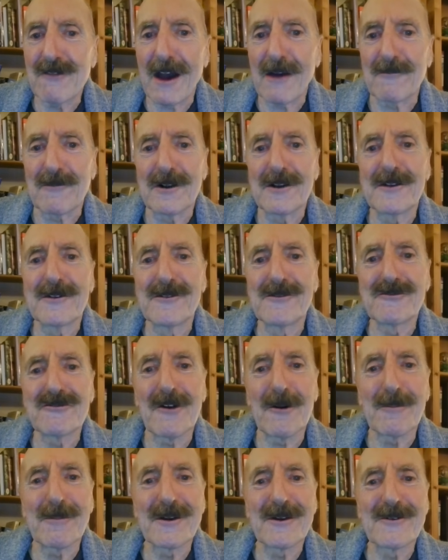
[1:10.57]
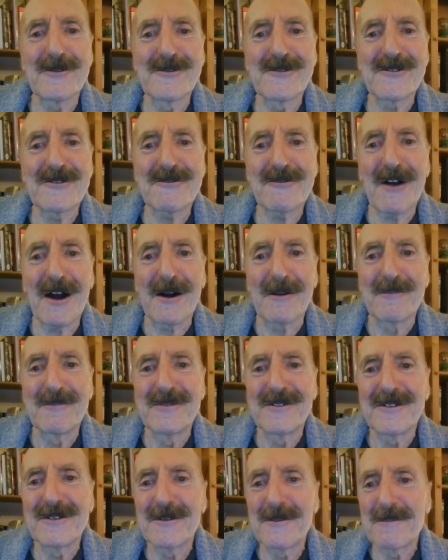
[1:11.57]
gravel and tropical
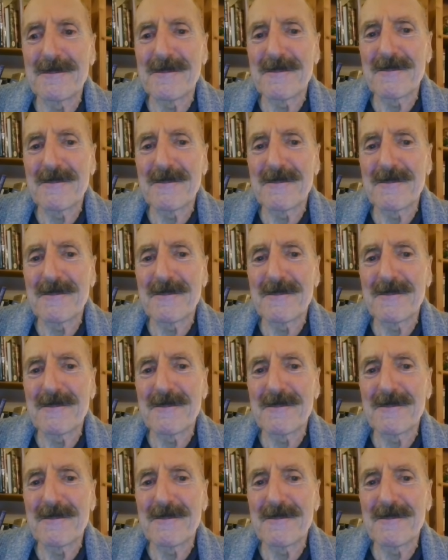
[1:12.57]
shrubs.